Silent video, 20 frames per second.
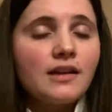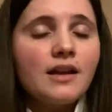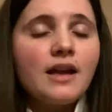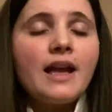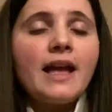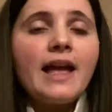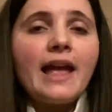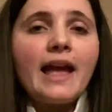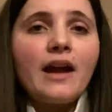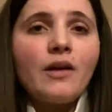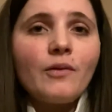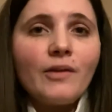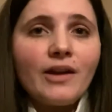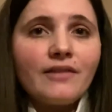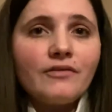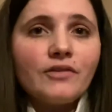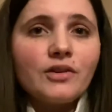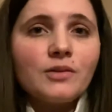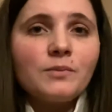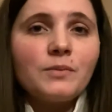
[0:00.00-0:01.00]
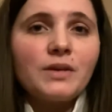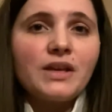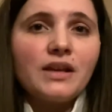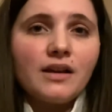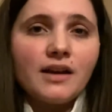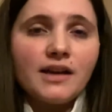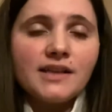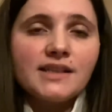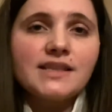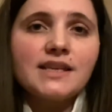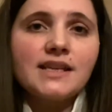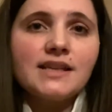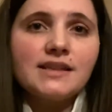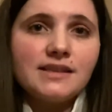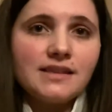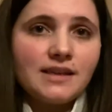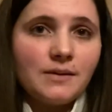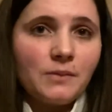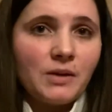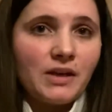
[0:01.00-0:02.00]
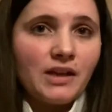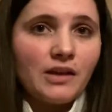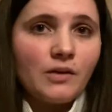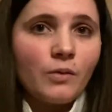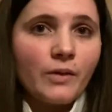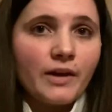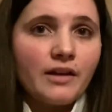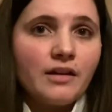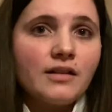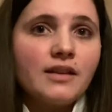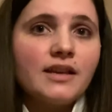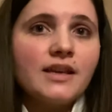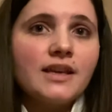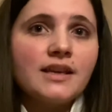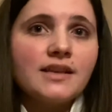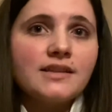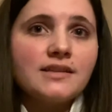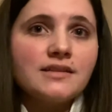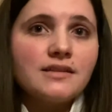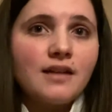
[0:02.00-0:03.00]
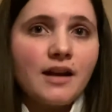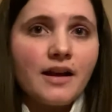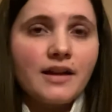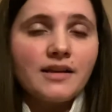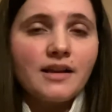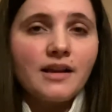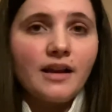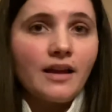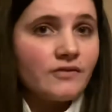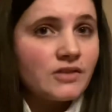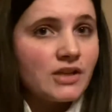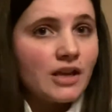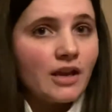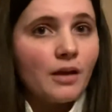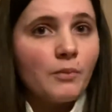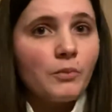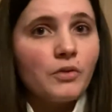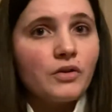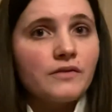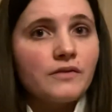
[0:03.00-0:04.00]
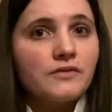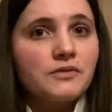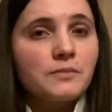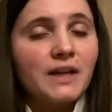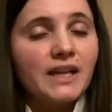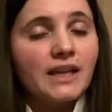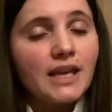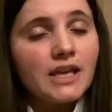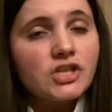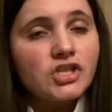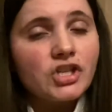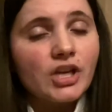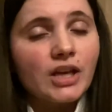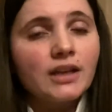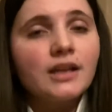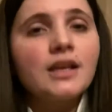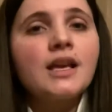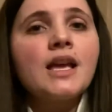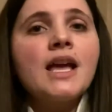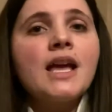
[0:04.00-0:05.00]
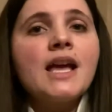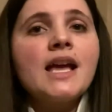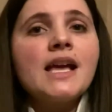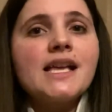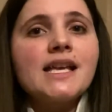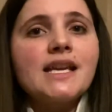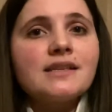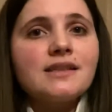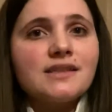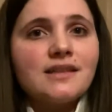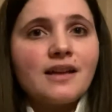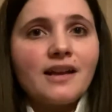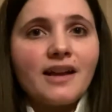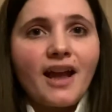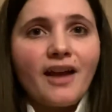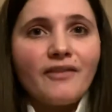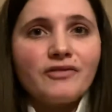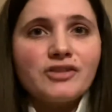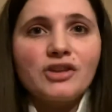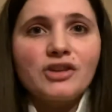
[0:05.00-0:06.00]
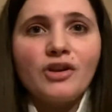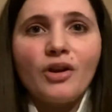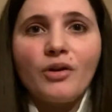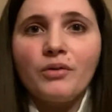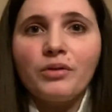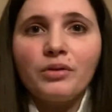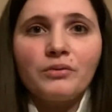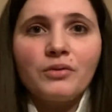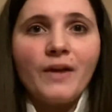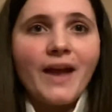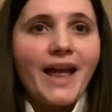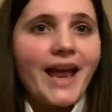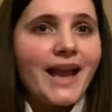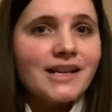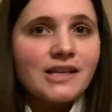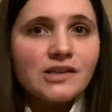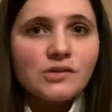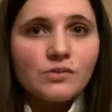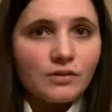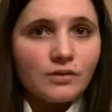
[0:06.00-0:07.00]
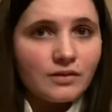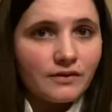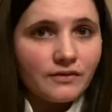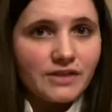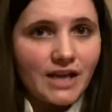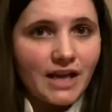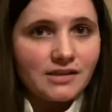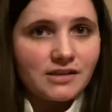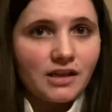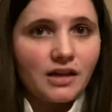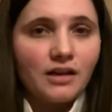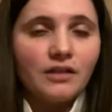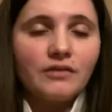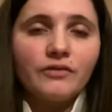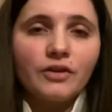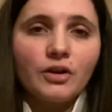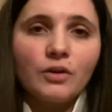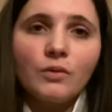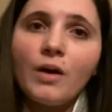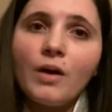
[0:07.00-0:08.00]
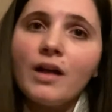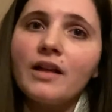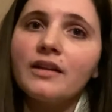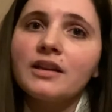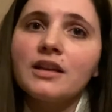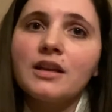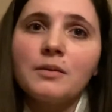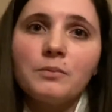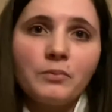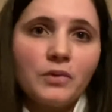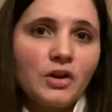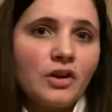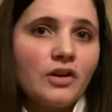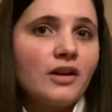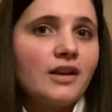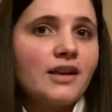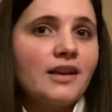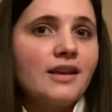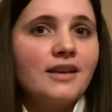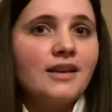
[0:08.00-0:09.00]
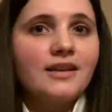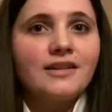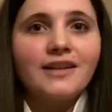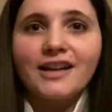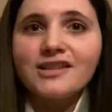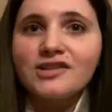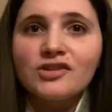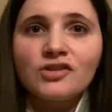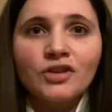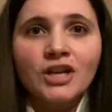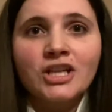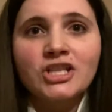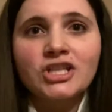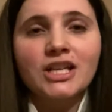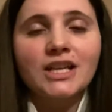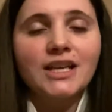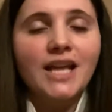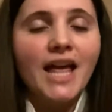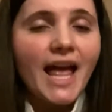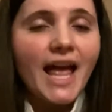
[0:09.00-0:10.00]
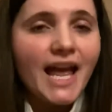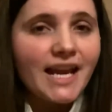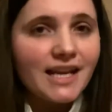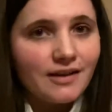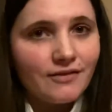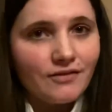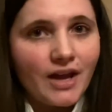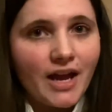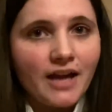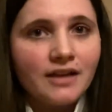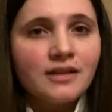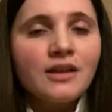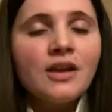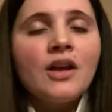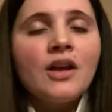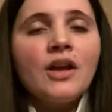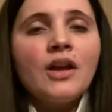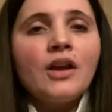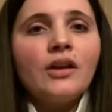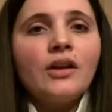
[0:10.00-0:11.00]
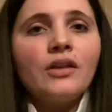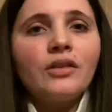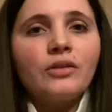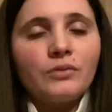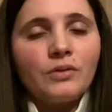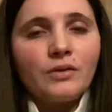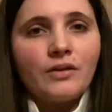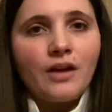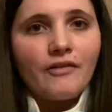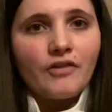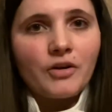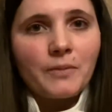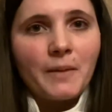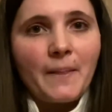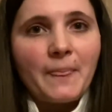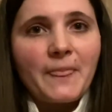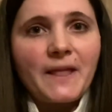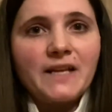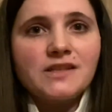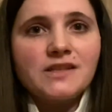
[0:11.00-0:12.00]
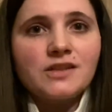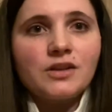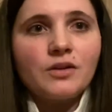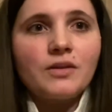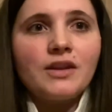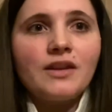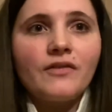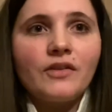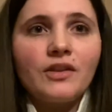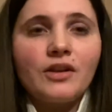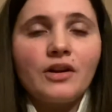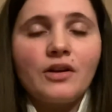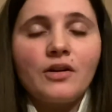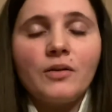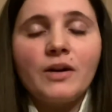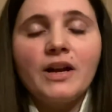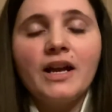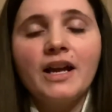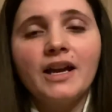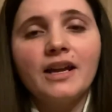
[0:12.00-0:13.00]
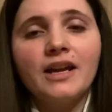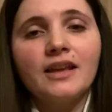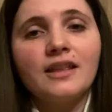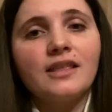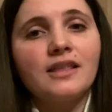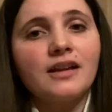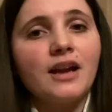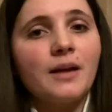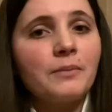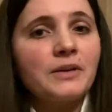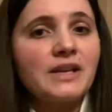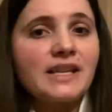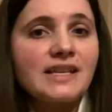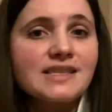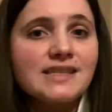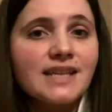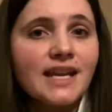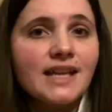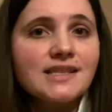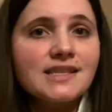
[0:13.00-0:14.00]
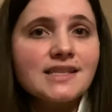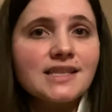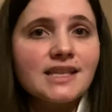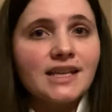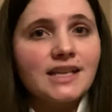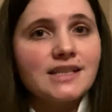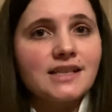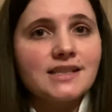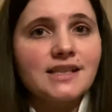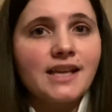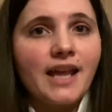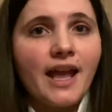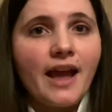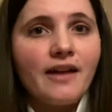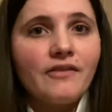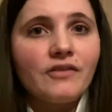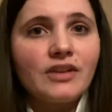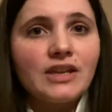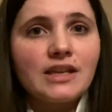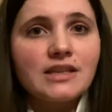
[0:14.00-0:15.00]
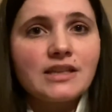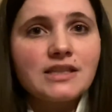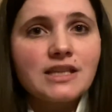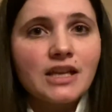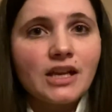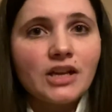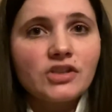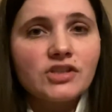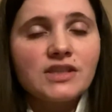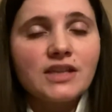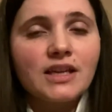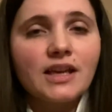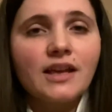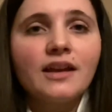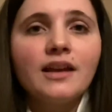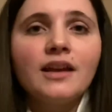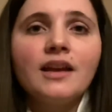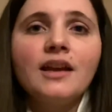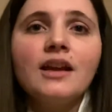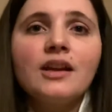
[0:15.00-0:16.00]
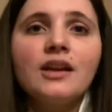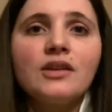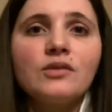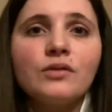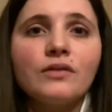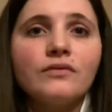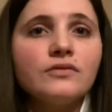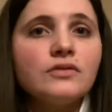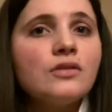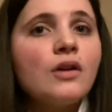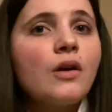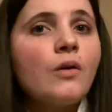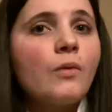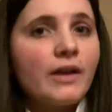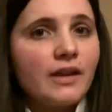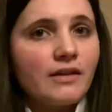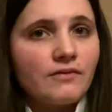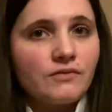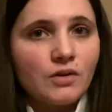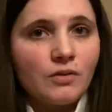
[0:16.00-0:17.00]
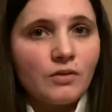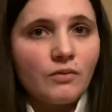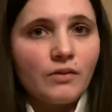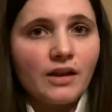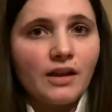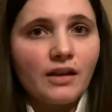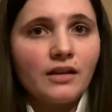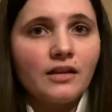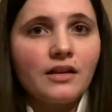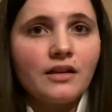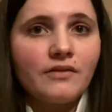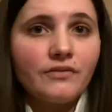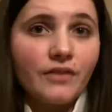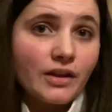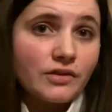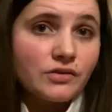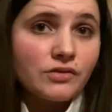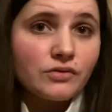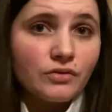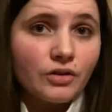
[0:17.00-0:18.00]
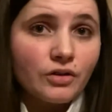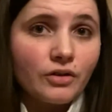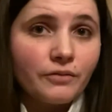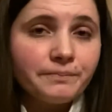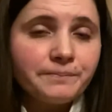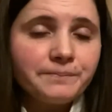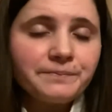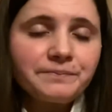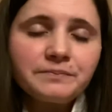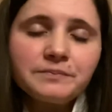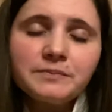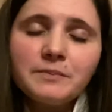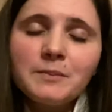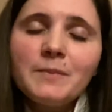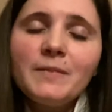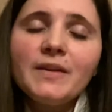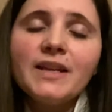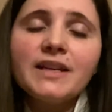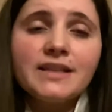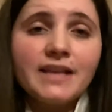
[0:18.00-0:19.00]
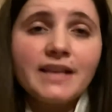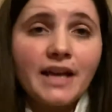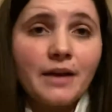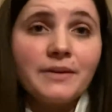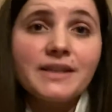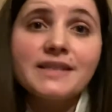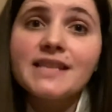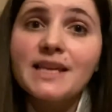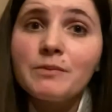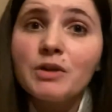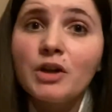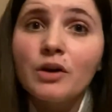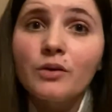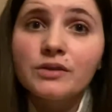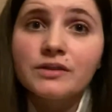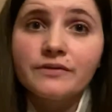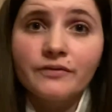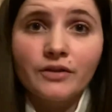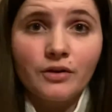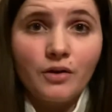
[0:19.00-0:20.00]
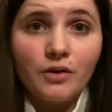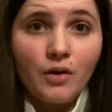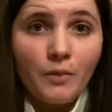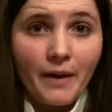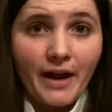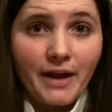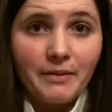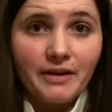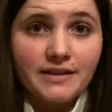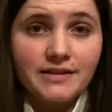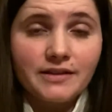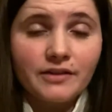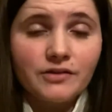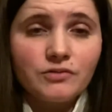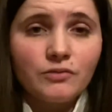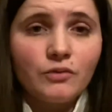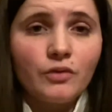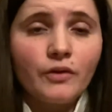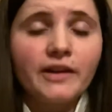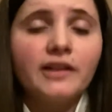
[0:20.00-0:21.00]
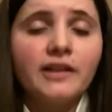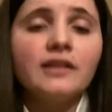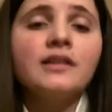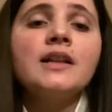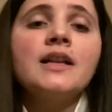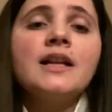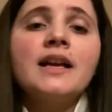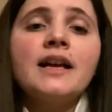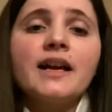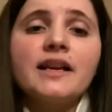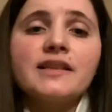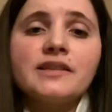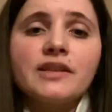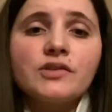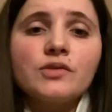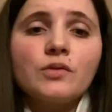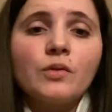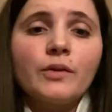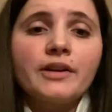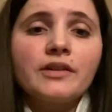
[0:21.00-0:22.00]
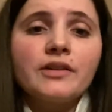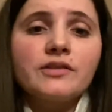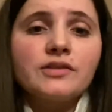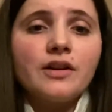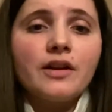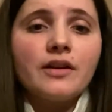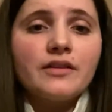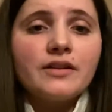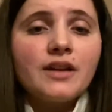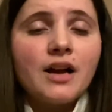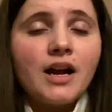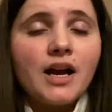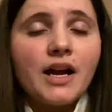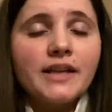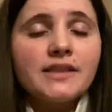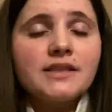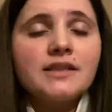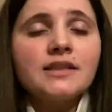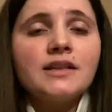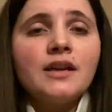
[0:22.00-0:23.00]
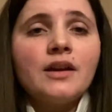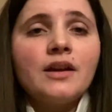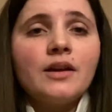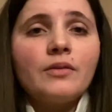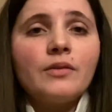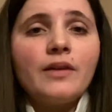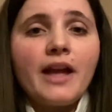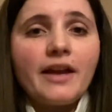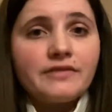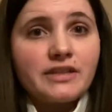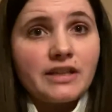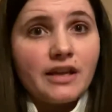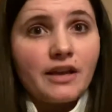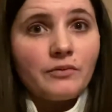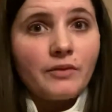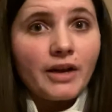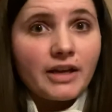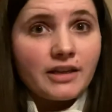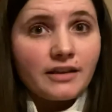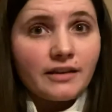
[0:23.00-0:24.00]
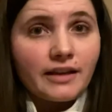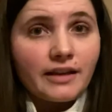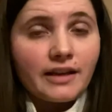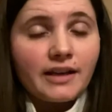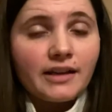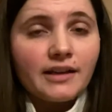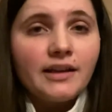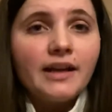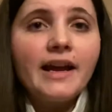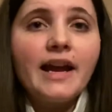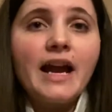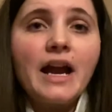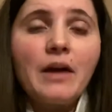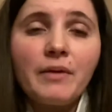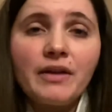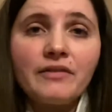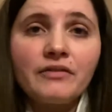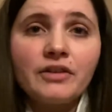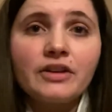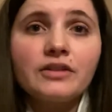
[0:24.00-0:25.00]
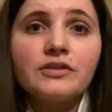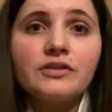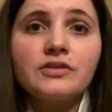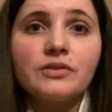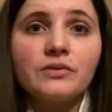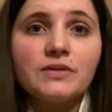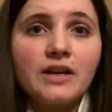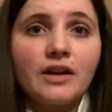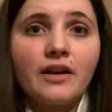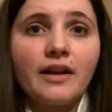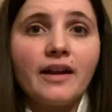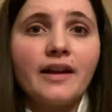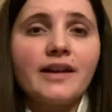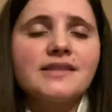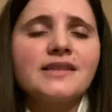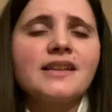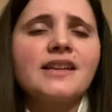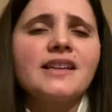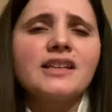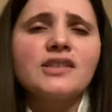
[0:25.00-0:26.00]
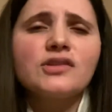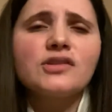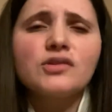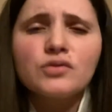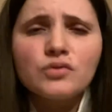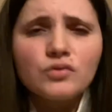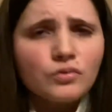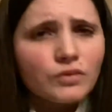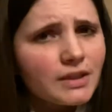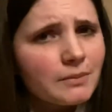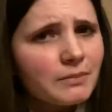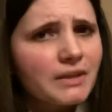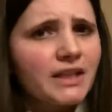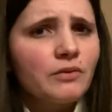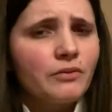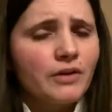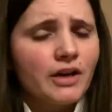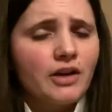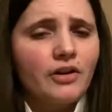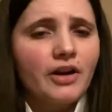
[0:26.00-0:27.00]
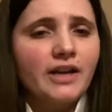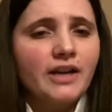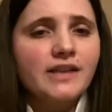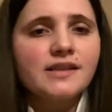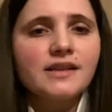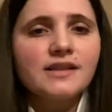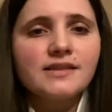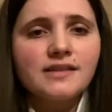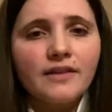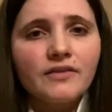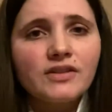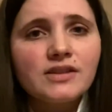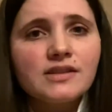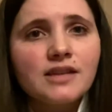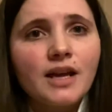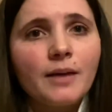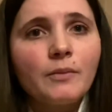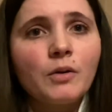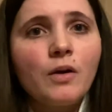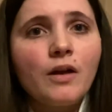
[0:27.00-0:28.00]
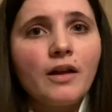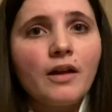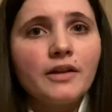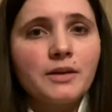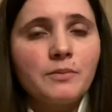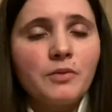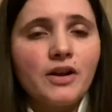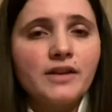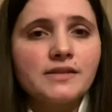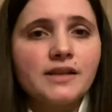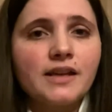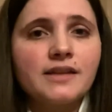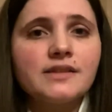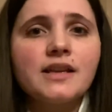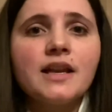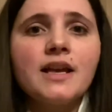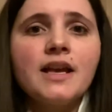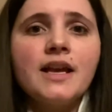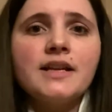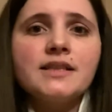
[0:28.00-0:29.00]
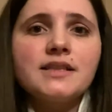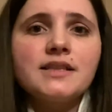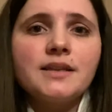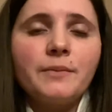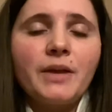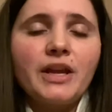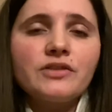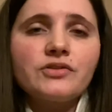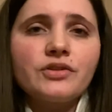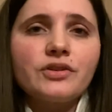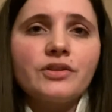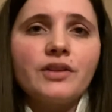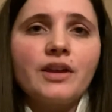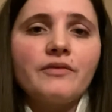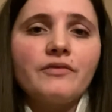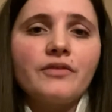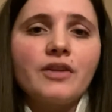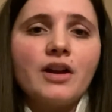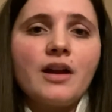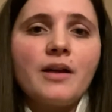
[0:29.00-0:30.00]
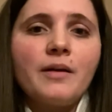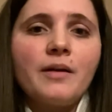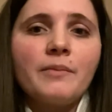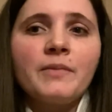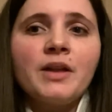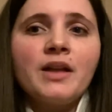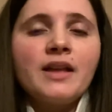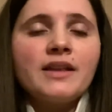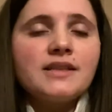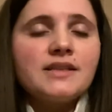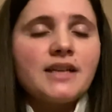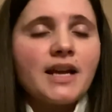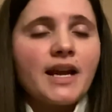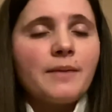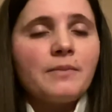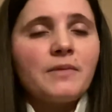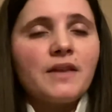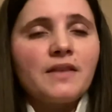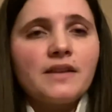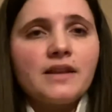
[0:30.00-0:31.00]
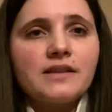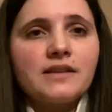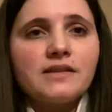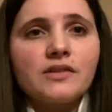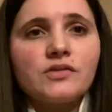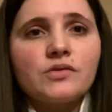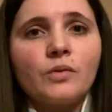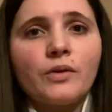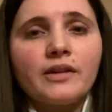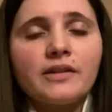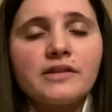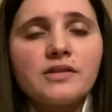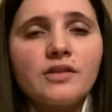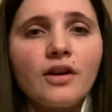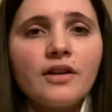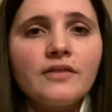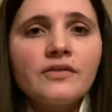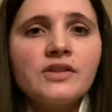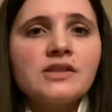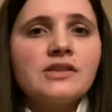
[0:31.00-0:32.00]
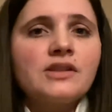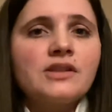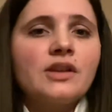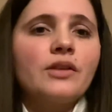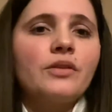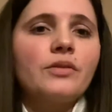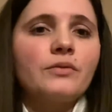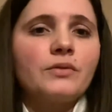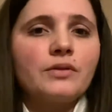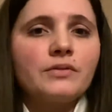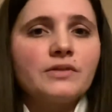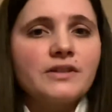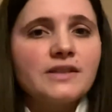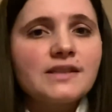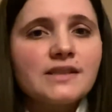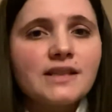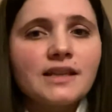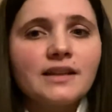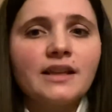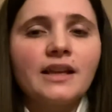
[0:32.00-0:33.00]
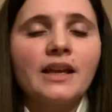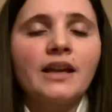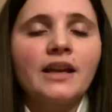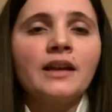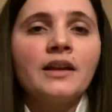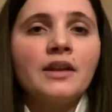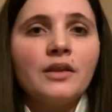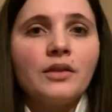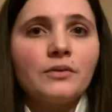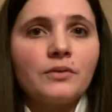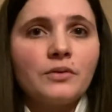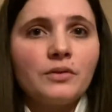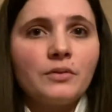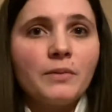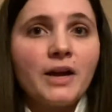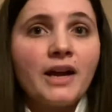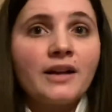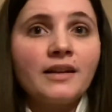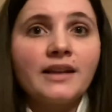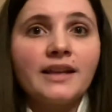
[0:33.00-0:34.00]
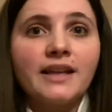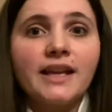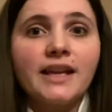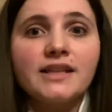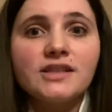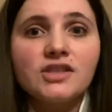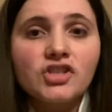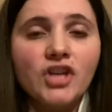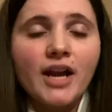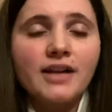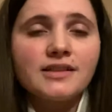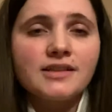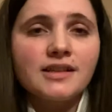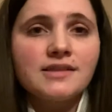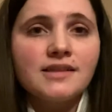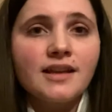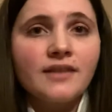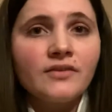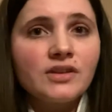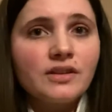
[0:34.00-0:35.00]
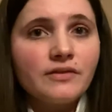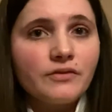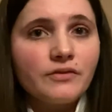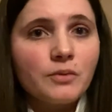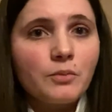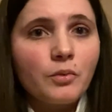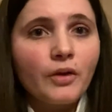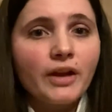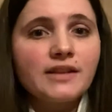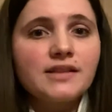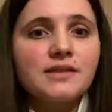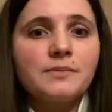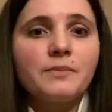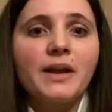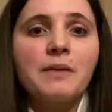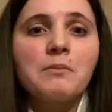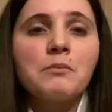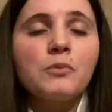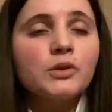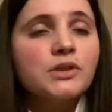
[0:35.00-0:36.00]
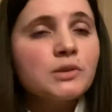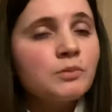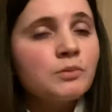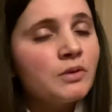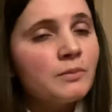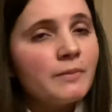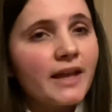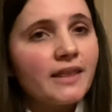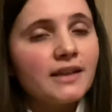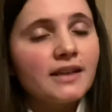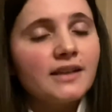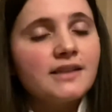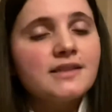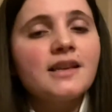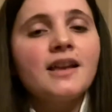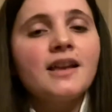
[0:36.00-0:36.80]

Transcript: However, because CBD oil is not an FDA-approved medication, it does not have to go through any sort of testing for quality, purity, concentration, any of that through the government. So even though the company states that it doesn't have any THC, you have no way of knowing if that's true. Now, the same goes for Copaiba essential oil. Essential oils are not FDA regulated. However, doTERRA has an extremely rigorous 7-step quality process to make sure that from the time that the essential oil is harvested through distilling, through bottling, it's checked at 7 different points by multiple methods,